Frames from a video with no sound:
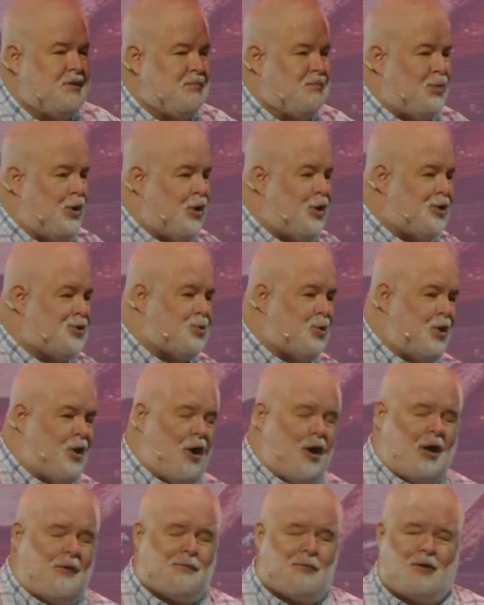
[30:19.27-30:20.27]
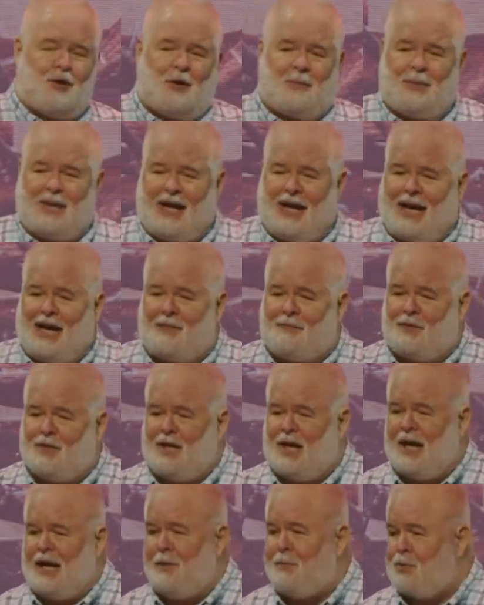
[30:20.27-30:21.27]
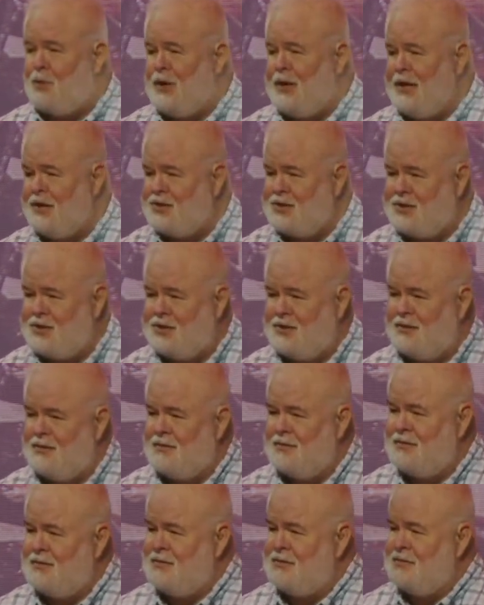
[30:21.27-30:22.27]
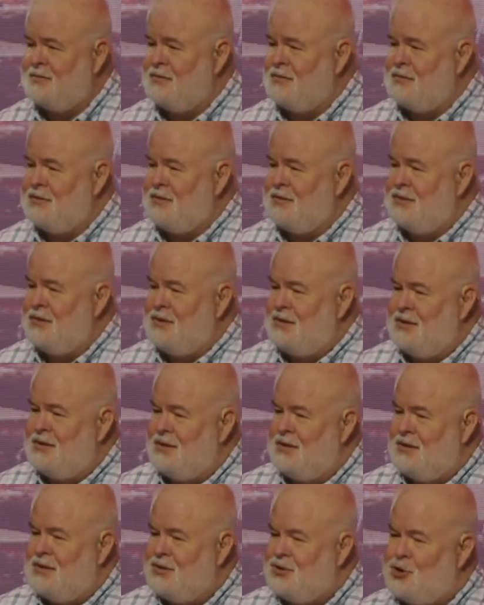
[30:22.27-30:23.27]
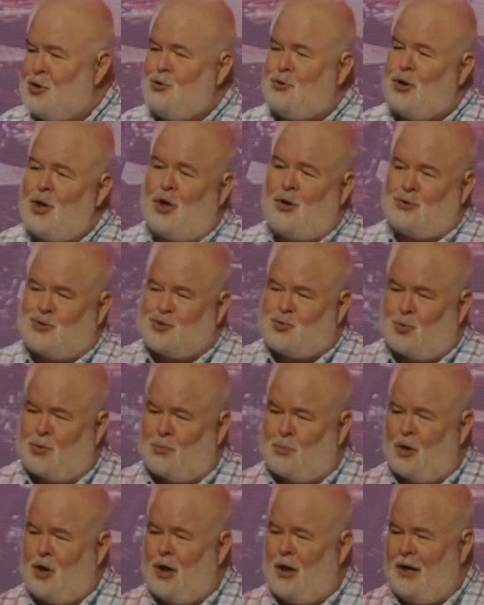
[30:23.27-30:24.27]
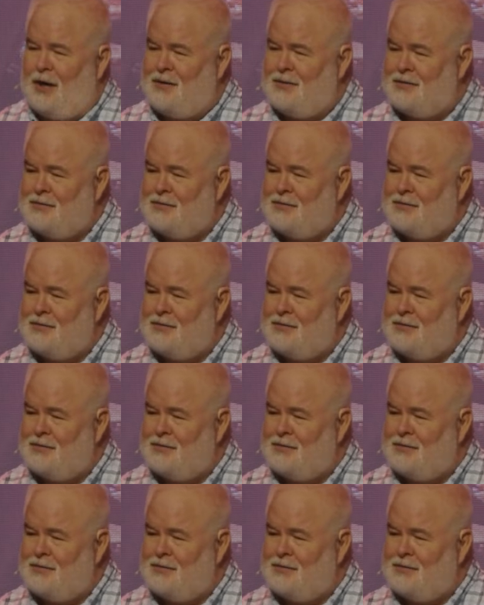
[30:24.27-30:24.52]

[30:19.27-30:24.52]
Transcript: Bulls were offered on behalf of the high priest. 2 goats were brought